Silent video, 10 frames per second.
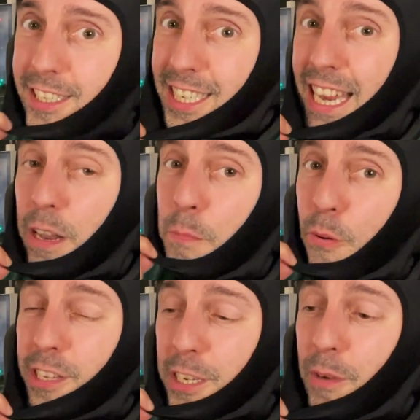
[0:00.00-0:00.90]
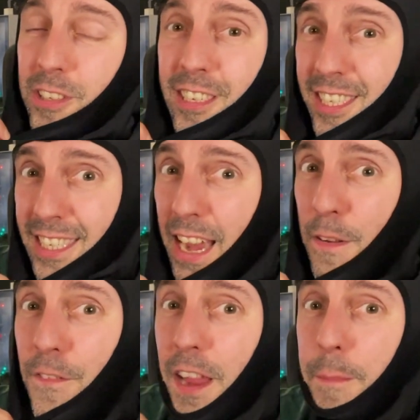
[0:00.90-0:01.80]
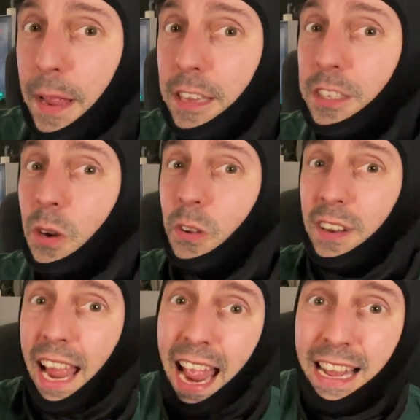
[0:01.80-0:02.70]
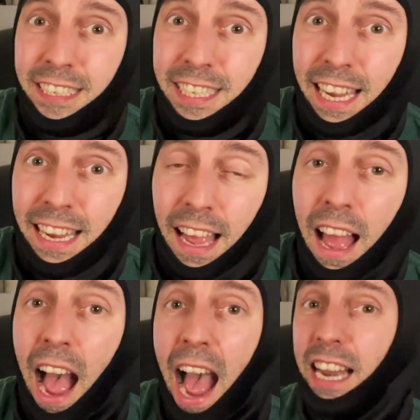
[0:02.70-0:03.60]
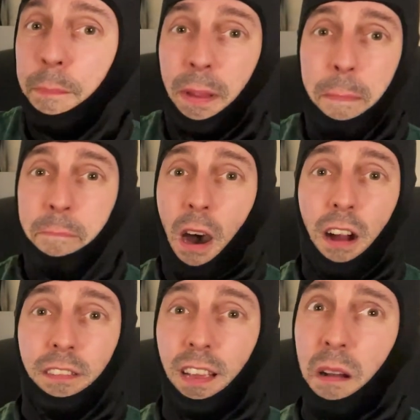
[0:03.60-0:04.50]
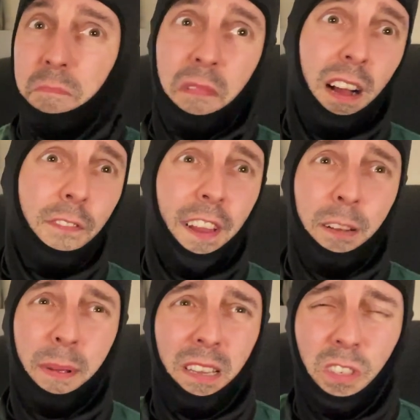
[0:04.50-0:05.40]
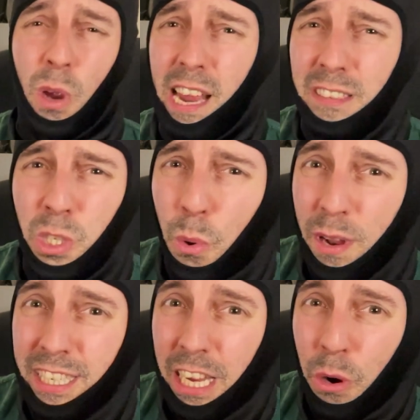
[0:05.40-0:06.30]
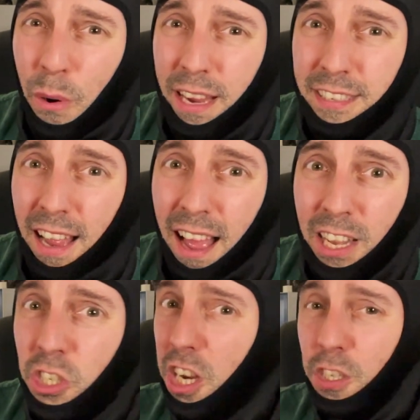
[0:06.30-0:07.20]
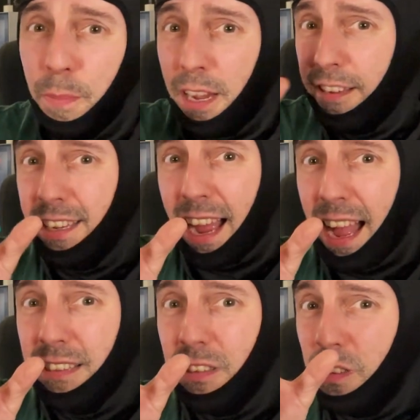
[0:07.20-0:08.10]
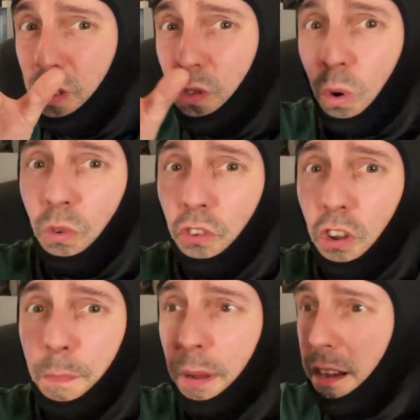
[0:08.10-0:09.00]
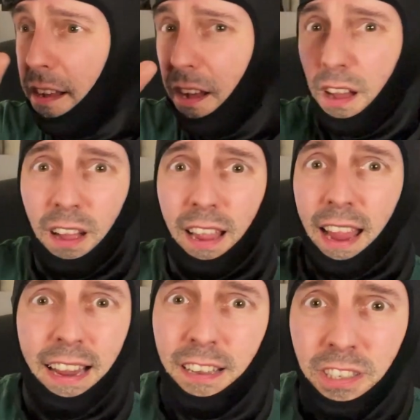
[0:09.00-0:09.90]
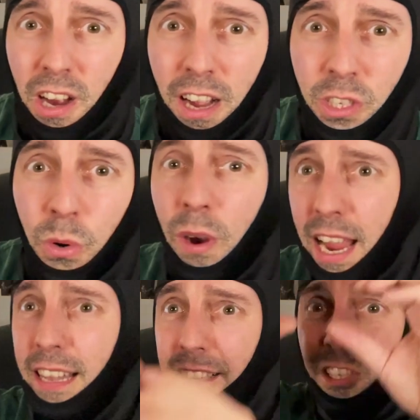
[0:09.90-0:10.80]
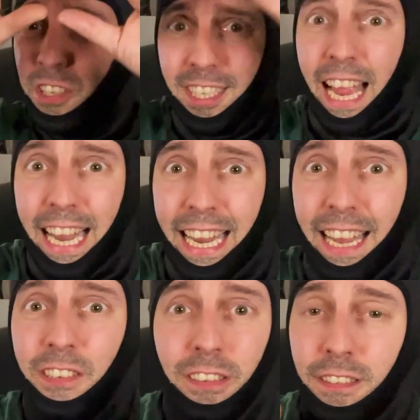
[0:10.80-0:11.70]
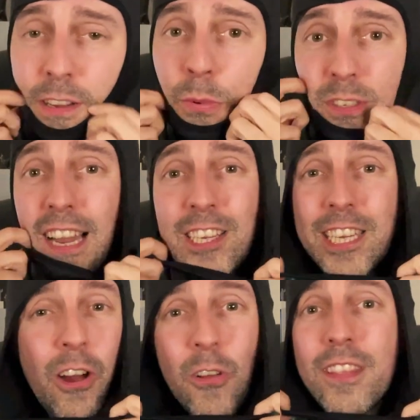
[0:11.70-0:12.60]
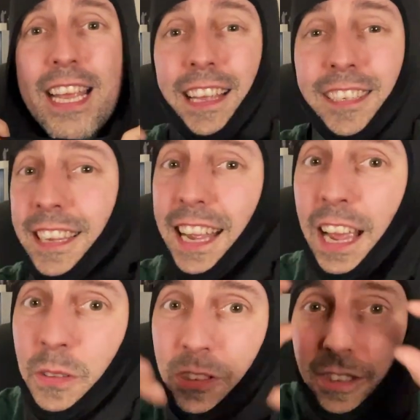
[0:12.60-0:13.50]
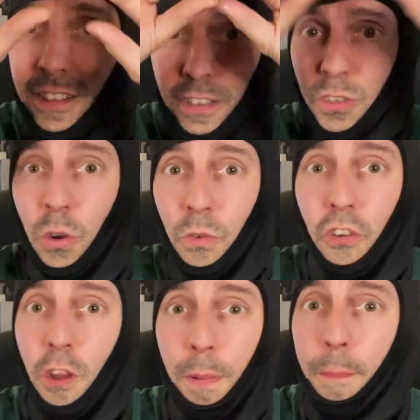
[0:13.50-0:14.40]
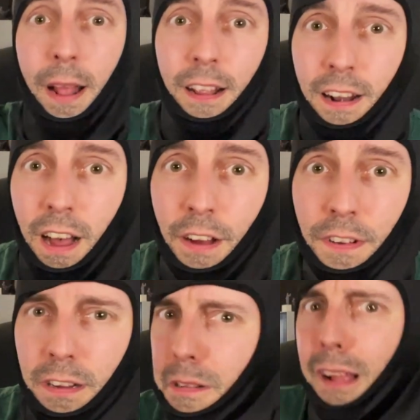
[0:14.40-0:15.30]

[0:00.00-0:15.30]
seen pretty much the same thing being sold on Etsy, and it being marked up, I think, about 10, 20 quid, just because it had Stormtrooper in the title, in just selling it. It wasn't actually on this, it was just Stormtrooper balaclava.